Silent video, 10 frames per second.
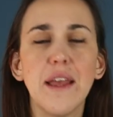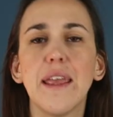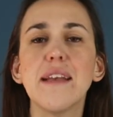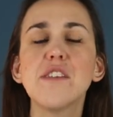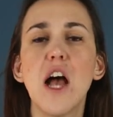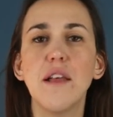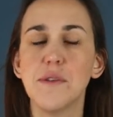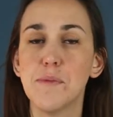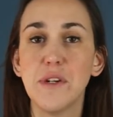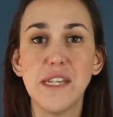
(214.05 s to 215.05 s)
Guest Hollow
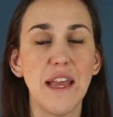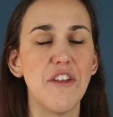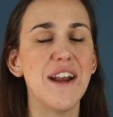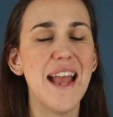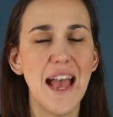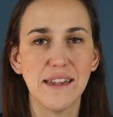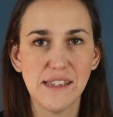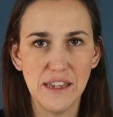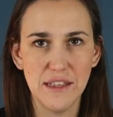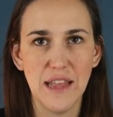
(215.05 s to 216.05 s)
has put together an
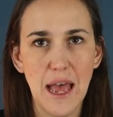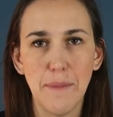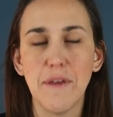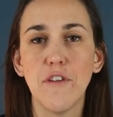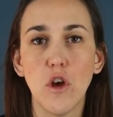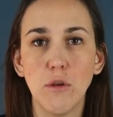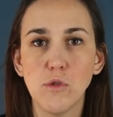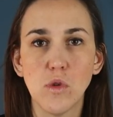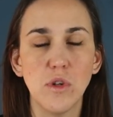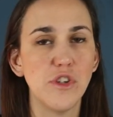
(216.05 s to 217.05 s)
excellent lab, giving
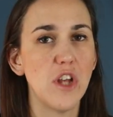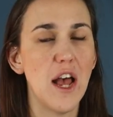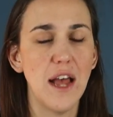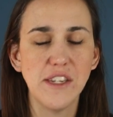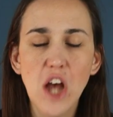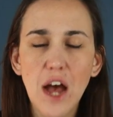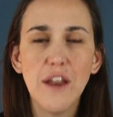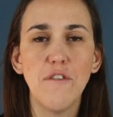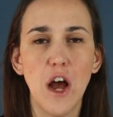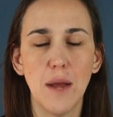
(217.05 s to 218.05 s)
homeschoolers a ton
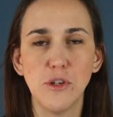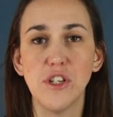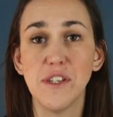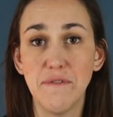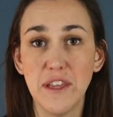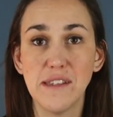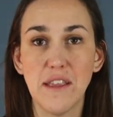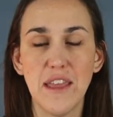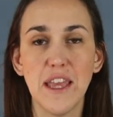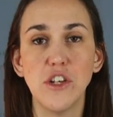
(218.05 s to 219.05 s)
of options of things
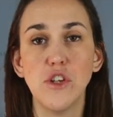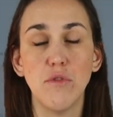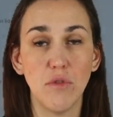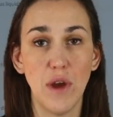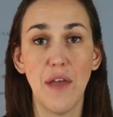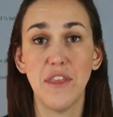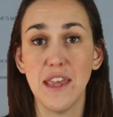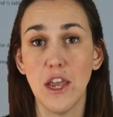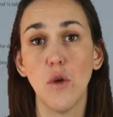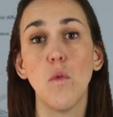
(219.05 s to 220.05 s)
that they can do throughout the
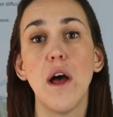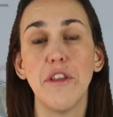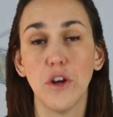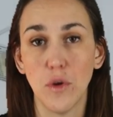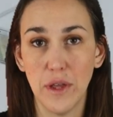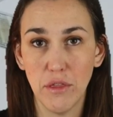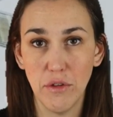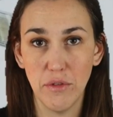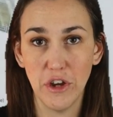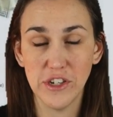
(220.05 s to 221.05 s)
year while they're going
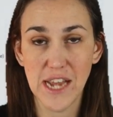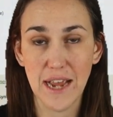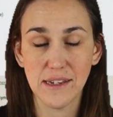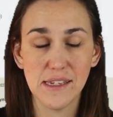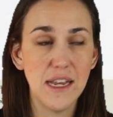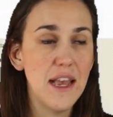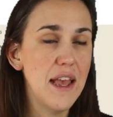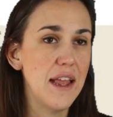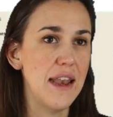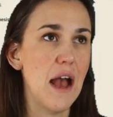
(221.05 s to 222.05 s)
through their text.
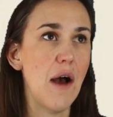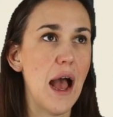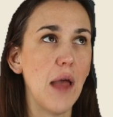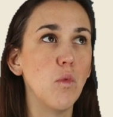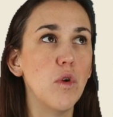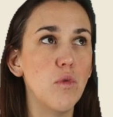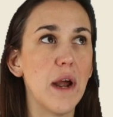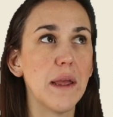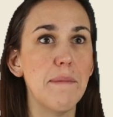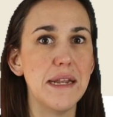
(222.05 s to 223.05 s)
Now, I would
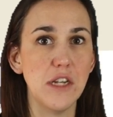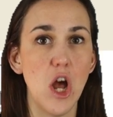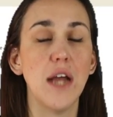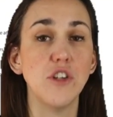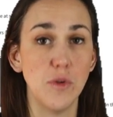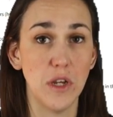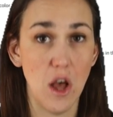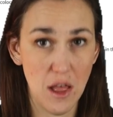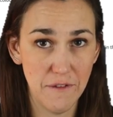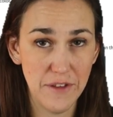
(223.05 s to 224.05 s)
recommend not doing
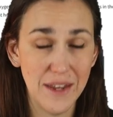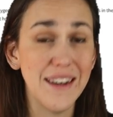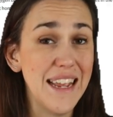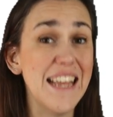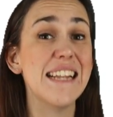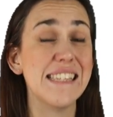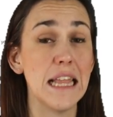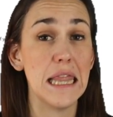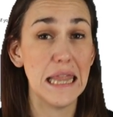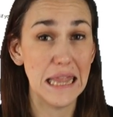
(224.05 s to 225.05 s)
all of it. It is a
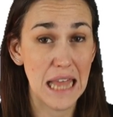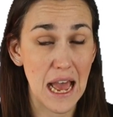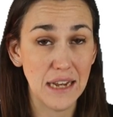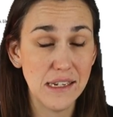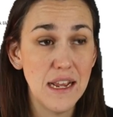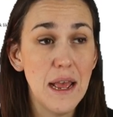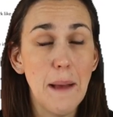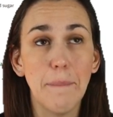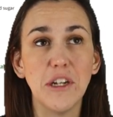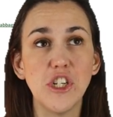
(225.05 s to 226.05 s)
lot,
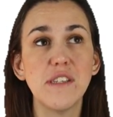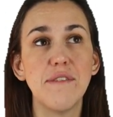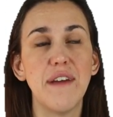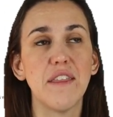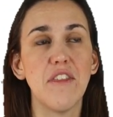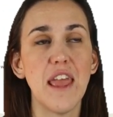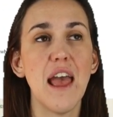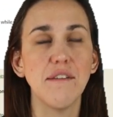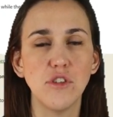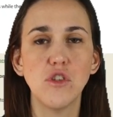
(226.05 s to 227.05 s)
but just the fact that they
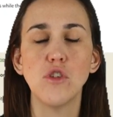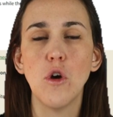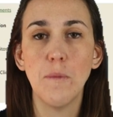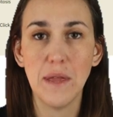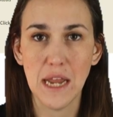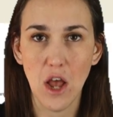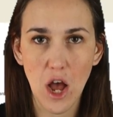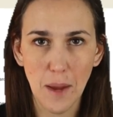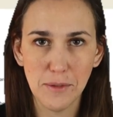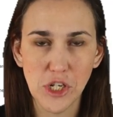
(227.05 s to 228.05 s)
have so many
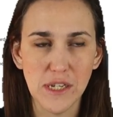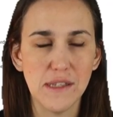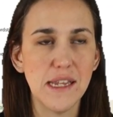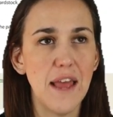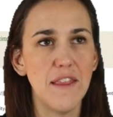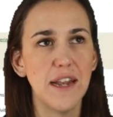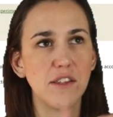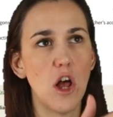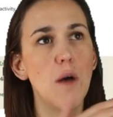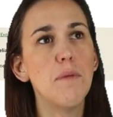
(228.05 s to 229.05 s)
options and that
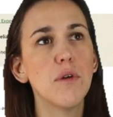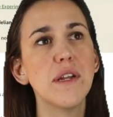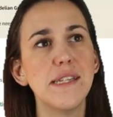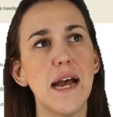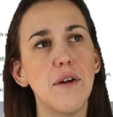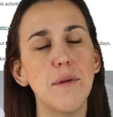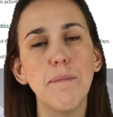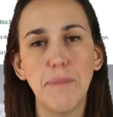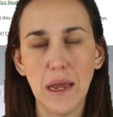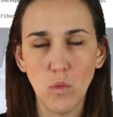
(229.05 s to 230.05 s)
it's all broken
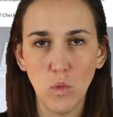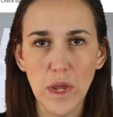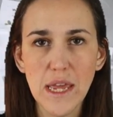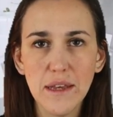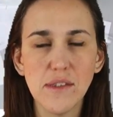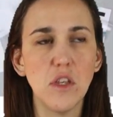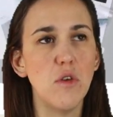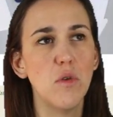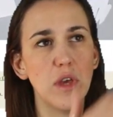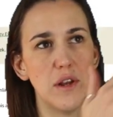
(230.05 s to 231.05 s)
down by week, so
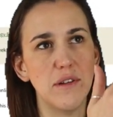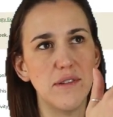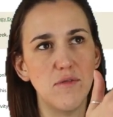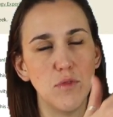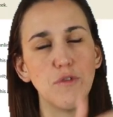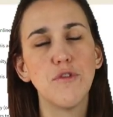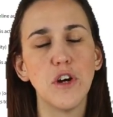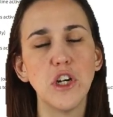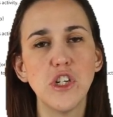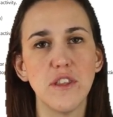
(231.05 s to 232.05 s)
you can
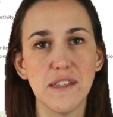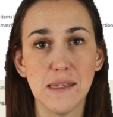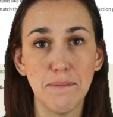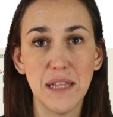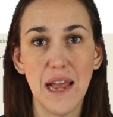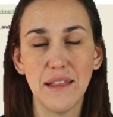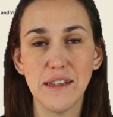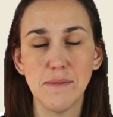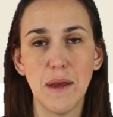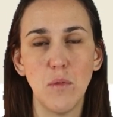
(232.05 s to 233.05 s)
refer to the supply
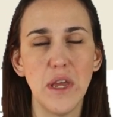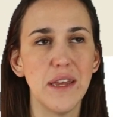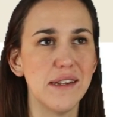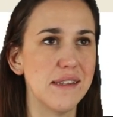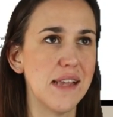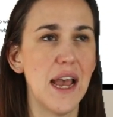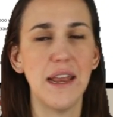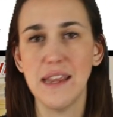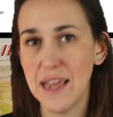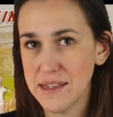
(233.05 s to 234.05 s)
list by week and
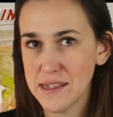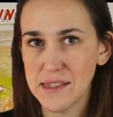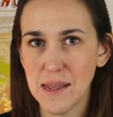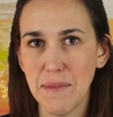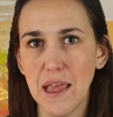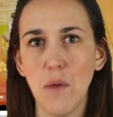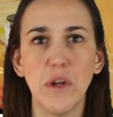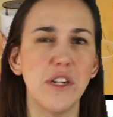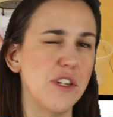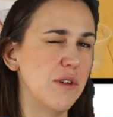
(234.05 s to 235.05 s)
decide, yes, it's something I
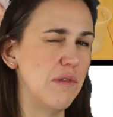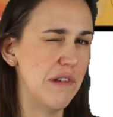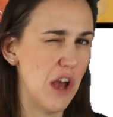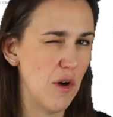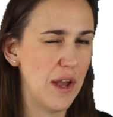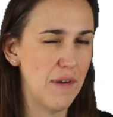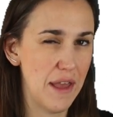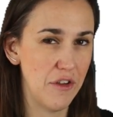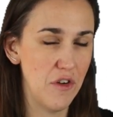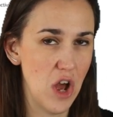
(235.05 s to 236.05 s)
want to do, no, I'd
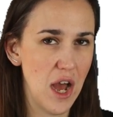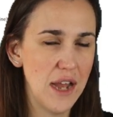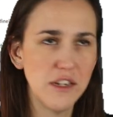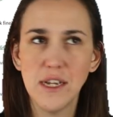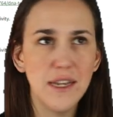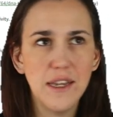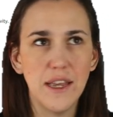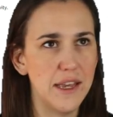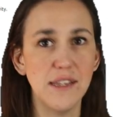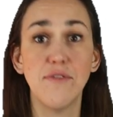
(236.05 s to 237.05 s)
rather not,
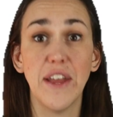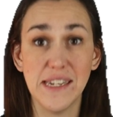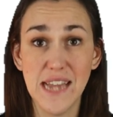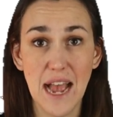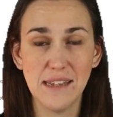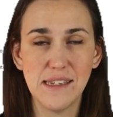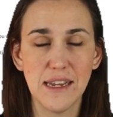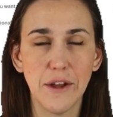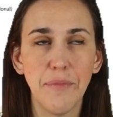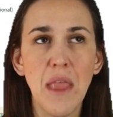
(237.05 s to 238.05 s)
is
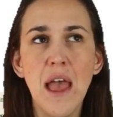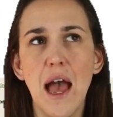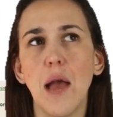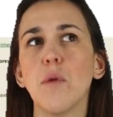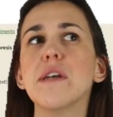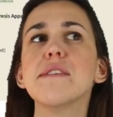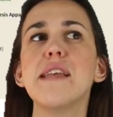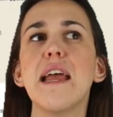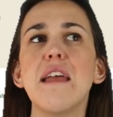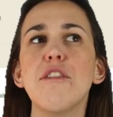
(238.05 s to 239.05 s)
fantastic. I will
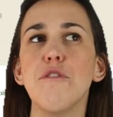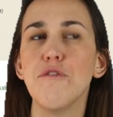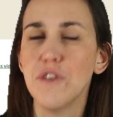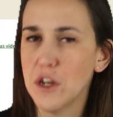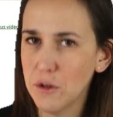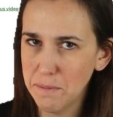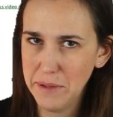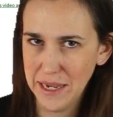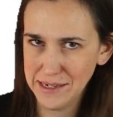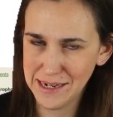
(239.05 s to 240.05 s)
say the fetal
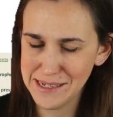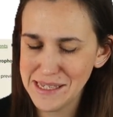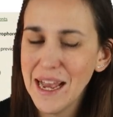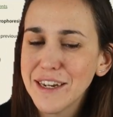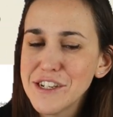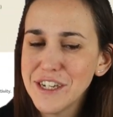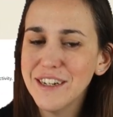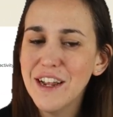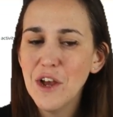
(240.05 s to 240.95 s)
pig dissection,